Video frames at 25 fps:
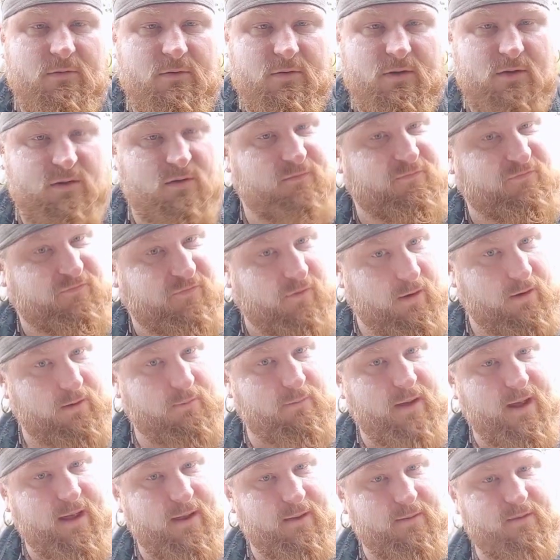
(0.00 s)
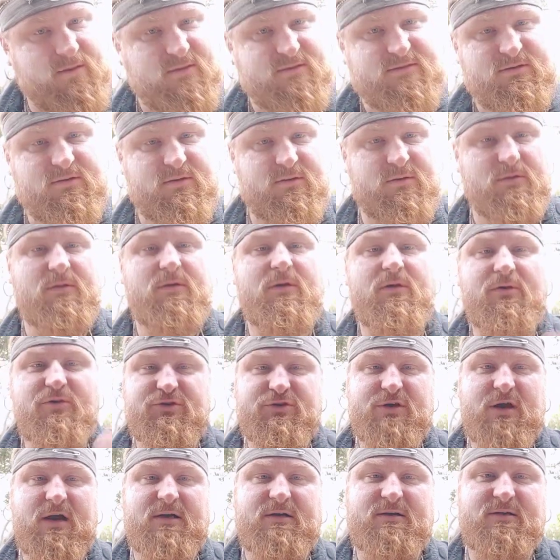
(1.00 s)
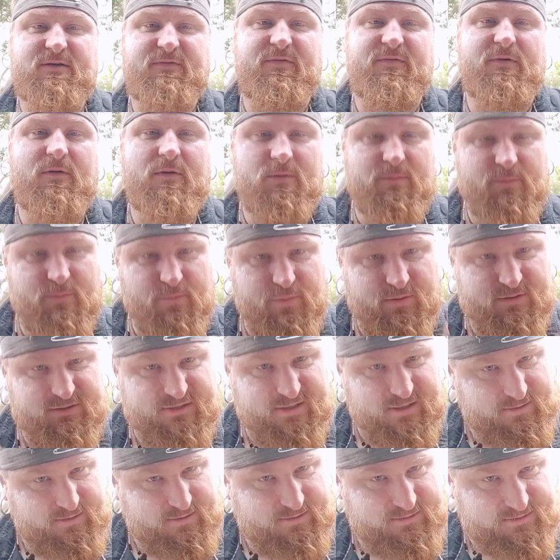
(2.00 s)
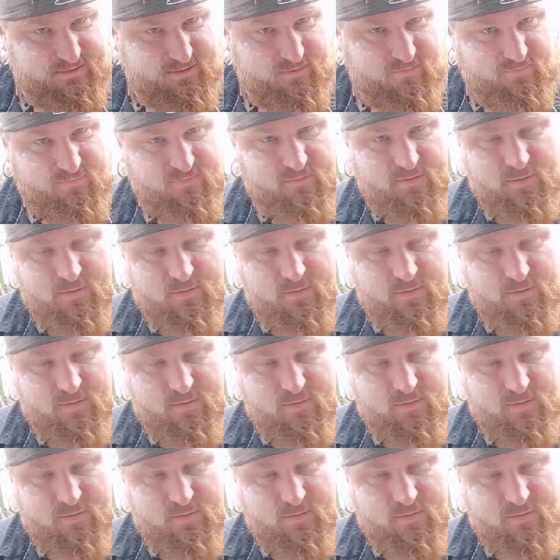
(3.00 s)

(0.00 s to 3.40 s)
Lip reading: you can find a mate because you're attractive, you present yourself.